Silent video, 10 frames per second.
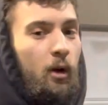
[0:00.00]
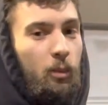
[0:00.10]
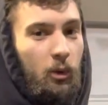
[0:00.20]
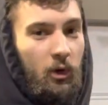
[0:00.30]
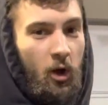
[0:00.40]

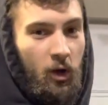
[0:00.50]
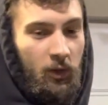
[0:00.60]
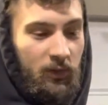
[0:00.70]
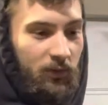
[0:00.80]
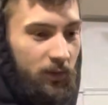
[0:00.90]
But
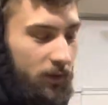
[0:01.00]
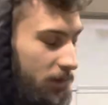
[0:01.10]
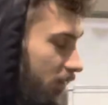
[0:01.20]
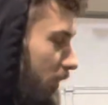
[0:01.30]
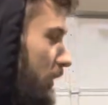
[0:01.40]
regardless,
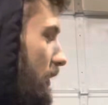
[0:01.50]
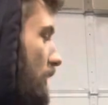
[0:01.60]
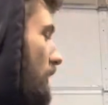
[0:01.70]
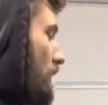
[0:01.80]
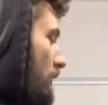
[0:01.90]

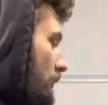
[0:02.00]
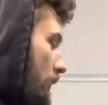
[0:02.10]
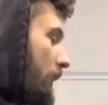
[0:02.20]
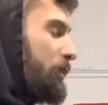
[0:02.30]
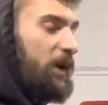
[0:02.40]
we
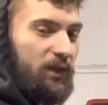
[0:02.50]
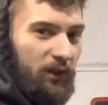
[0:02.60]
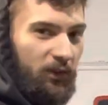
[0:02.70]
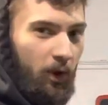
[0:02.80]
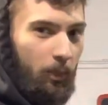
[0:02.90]
might pick
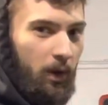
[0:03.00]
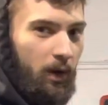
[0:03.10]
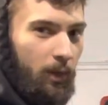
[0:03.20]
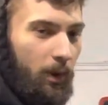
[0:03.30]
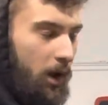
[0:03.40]
this up
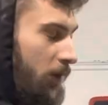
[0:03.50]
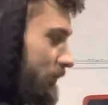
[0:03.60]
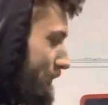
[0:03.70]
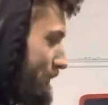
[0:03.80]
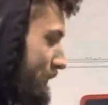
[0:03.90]

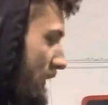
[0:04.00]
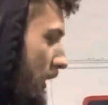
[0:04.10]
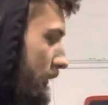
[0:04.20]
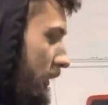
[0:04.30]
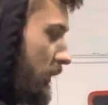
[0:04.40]
about, I
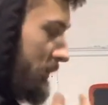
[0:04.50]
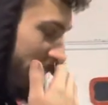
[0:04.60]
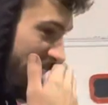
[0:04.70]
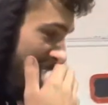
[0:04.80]
don't even know, a month and a